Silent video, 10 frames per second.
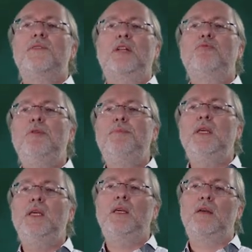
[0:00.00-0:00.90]
that will
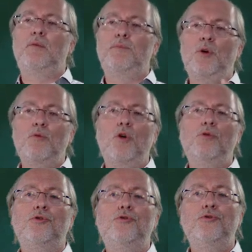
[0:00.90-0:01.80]
be
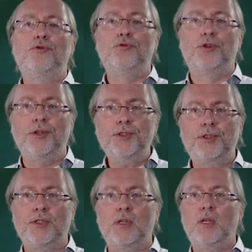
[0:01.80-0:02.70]
borrowed to
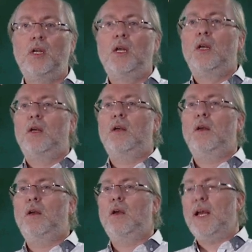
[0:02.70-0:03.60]
students.
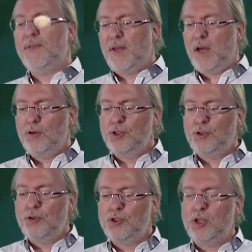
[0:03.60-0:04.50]
And there are
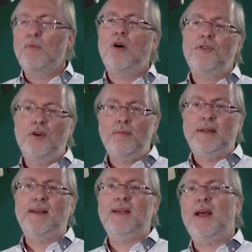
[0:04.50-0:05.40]
also some other
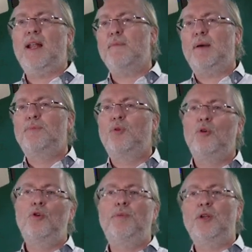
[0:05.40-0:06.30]
material, iPad
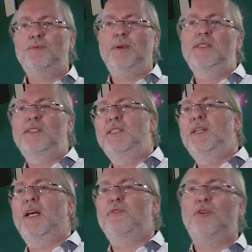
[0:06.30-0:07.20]
Pro plus
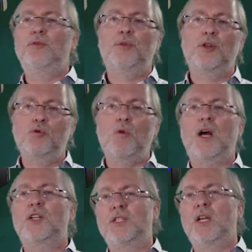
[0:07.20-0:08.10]
Pencil, iPhone plus
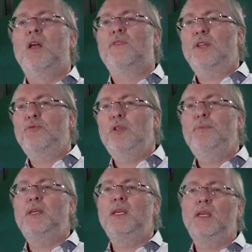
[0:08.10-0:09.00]
Watch, that will
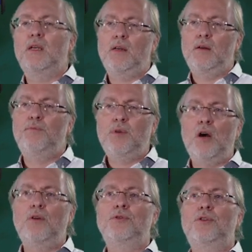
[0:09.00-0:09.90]
be
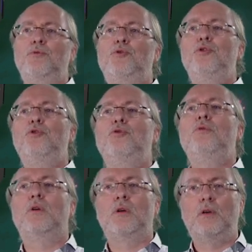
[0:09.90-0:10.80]
brought to
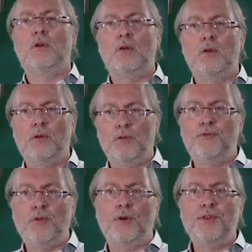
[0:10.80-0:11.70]
you
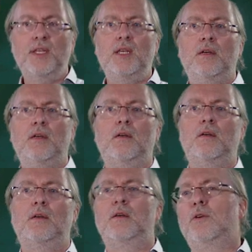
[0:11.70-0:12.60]
for
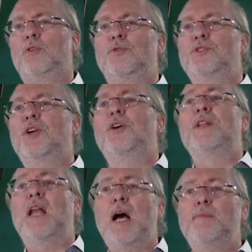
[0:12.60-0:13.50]
the
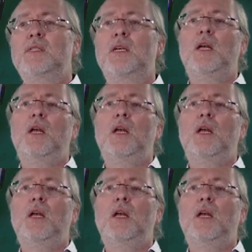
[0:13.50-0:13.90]
concerned labs.